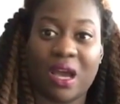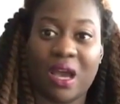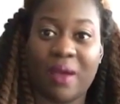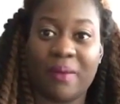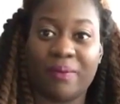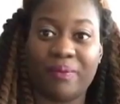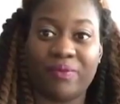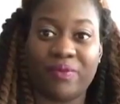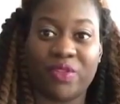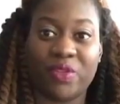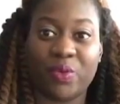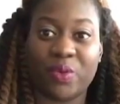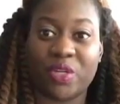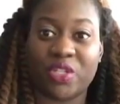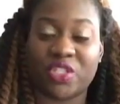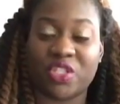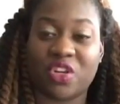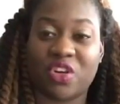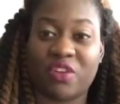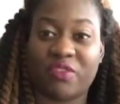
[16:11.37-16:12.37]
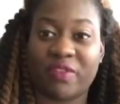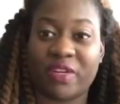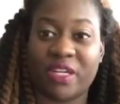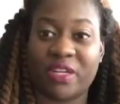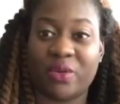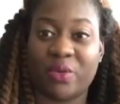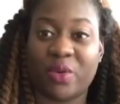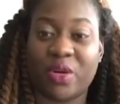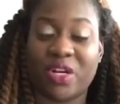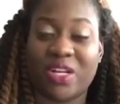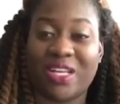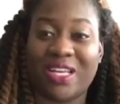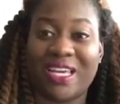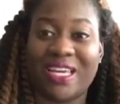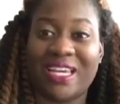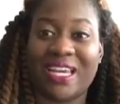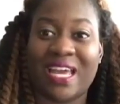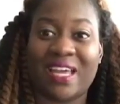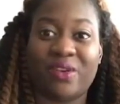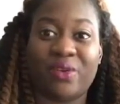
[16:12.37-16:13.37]
I'm the worst girlfriend in the world,
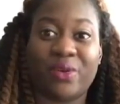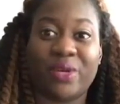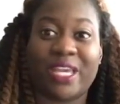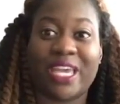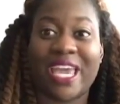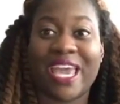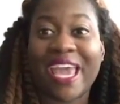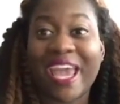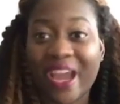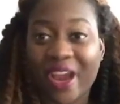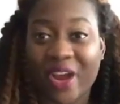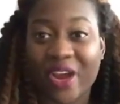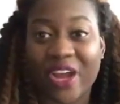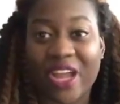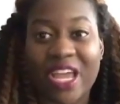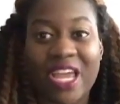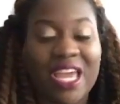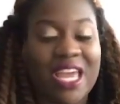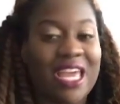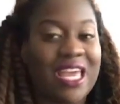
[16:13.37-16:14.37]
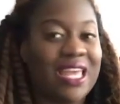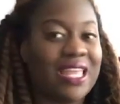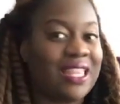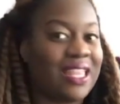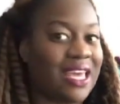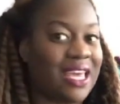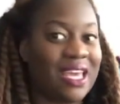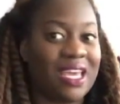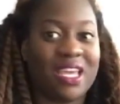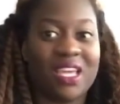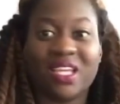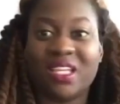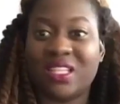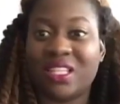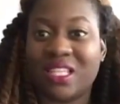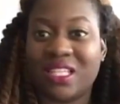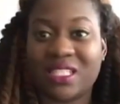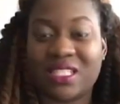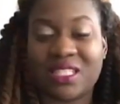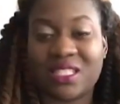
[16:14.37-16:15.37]
and I don't care.
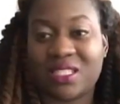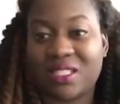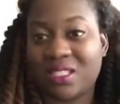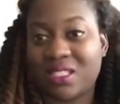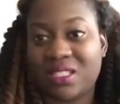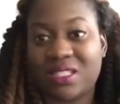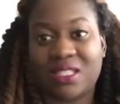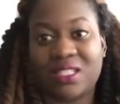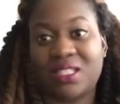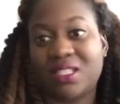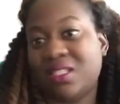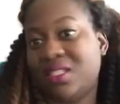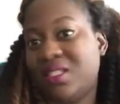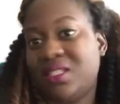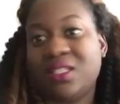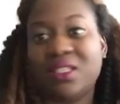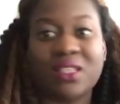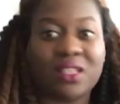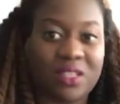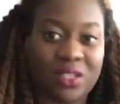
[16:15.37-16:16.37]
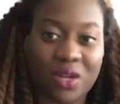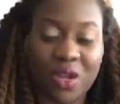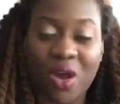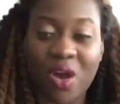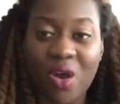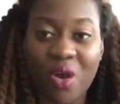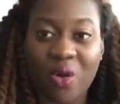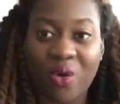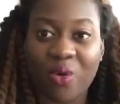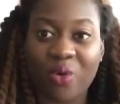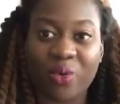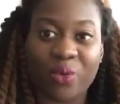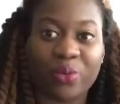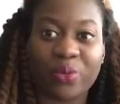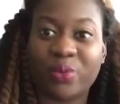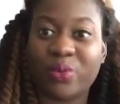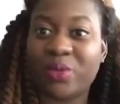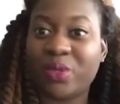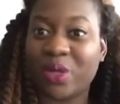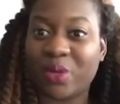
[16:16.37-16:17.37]
Like, this, no,
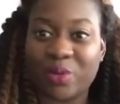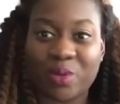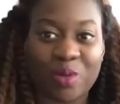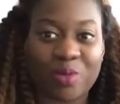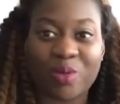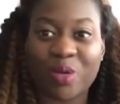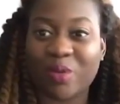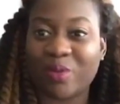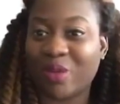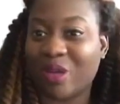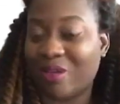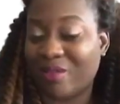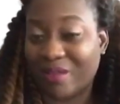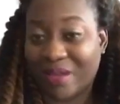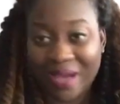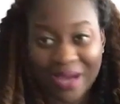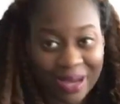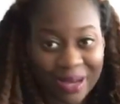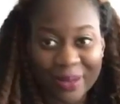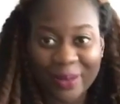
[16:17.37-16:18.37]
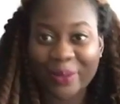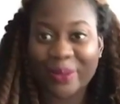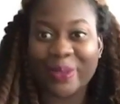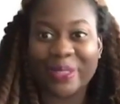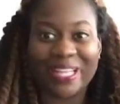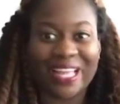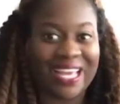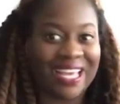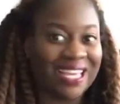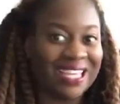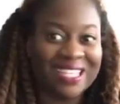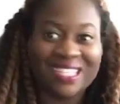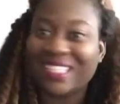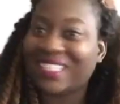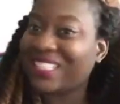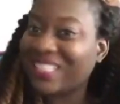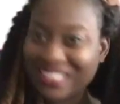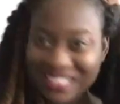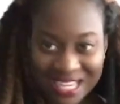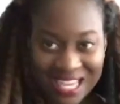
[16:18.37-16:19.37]
no, no, no, no, no.
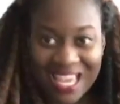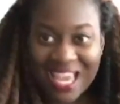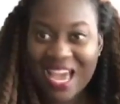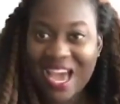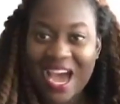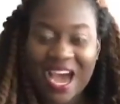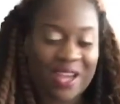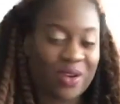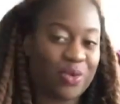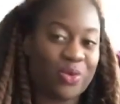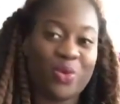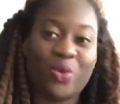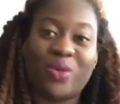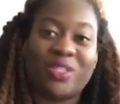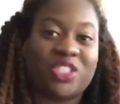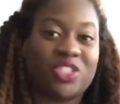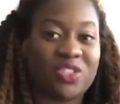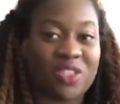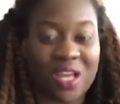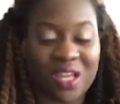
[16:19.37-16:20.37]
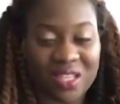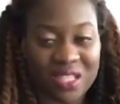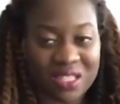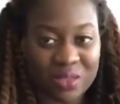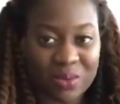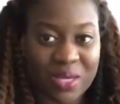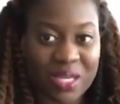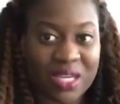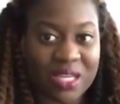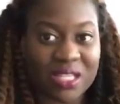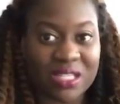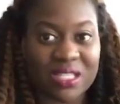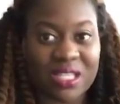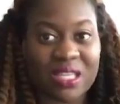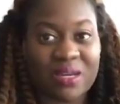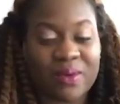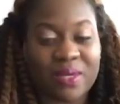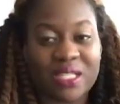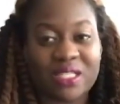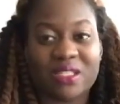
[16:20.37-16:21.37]
Like, I don't know what you thought this was.
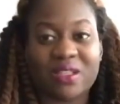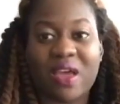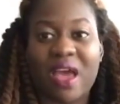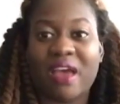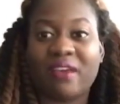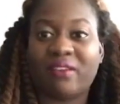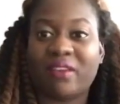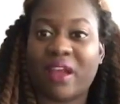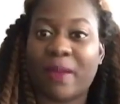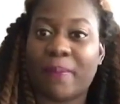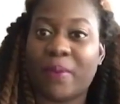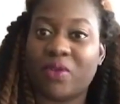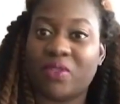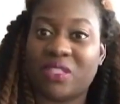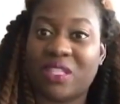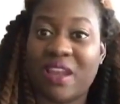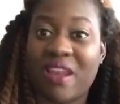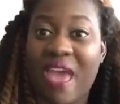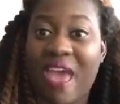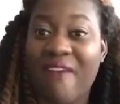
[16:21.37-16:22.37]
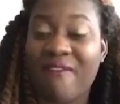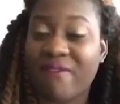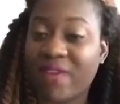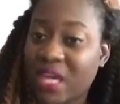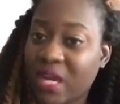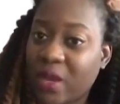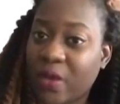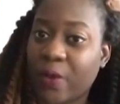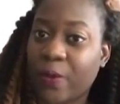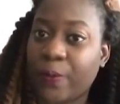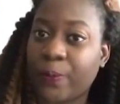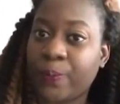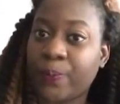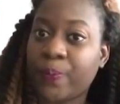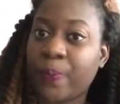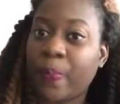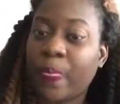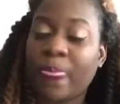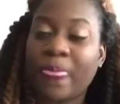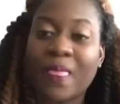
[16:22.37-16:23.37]
Anyway, so after I posted that video,
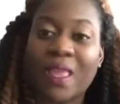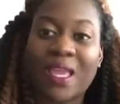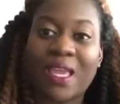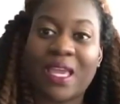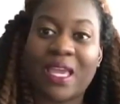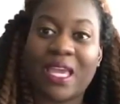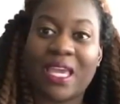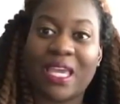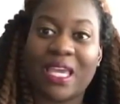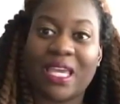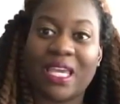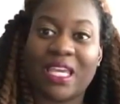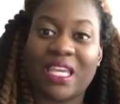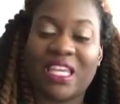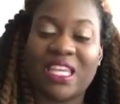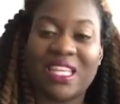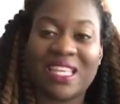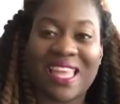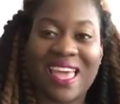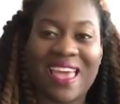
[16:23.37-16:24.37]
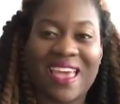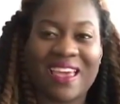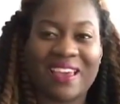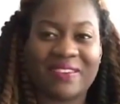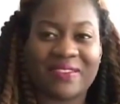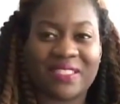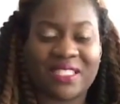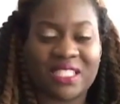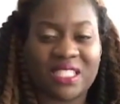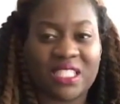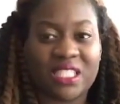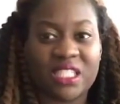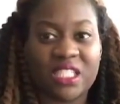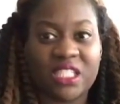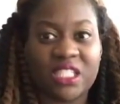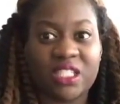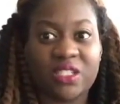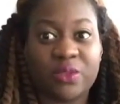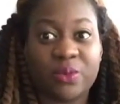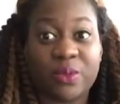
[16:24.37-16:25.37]
and he left,
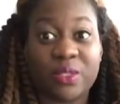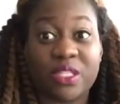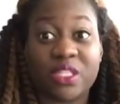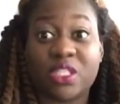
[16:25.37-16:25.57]
he